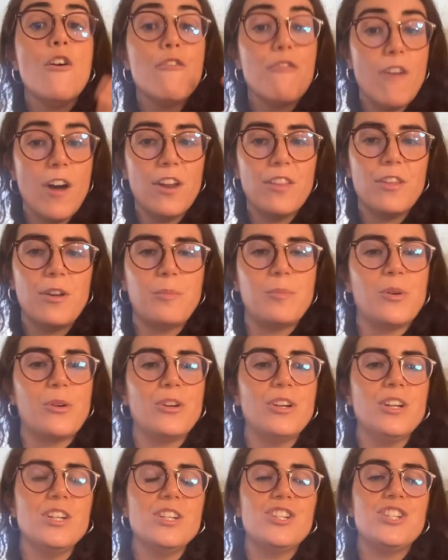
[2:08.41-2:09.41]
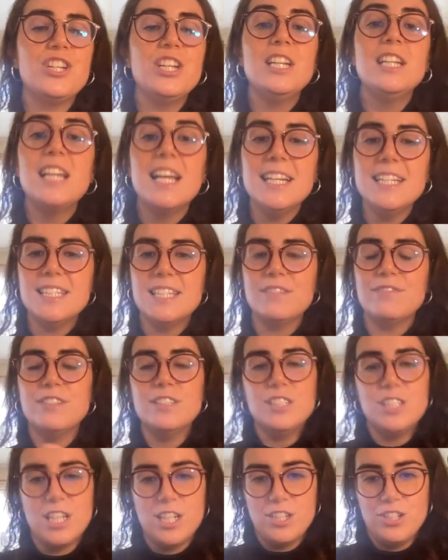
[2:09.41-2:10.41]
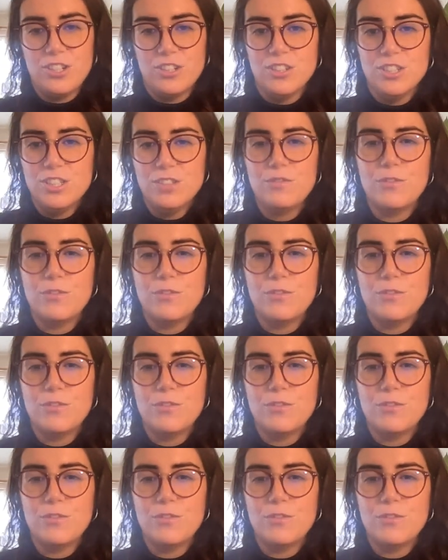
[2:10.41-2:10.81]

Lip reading: Furthermore, she lays the foundations